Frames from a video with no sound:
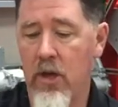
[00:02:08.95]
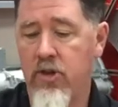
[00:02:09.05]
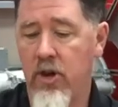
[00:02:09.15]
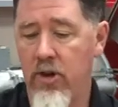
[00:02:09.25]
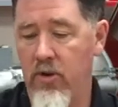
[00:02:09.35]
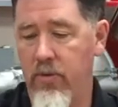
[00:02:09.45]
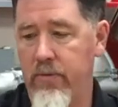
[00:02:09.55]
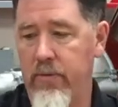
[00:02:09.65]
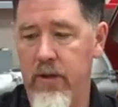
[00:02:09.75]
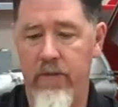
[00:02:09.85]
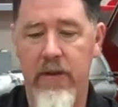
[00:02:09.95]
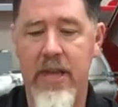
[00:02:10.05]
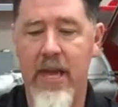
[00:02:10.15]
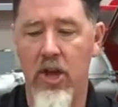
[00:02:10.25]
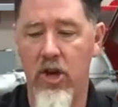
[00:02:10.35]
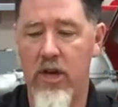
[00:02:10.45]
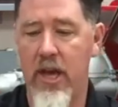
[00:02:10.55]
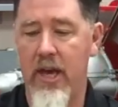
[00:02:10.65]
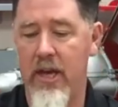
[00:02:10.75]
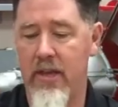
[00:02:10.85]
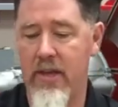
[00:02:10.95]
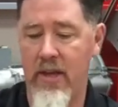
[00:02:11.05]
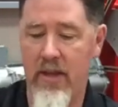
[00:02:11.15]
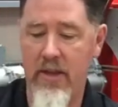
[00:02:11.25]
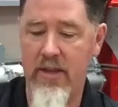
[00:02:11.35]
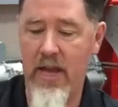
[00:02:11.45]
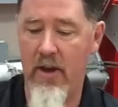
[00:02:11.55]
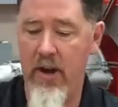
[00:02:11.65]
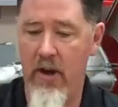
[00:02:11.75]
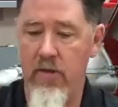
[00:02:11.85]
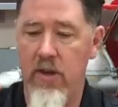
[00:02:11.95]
So I take a look at this style here.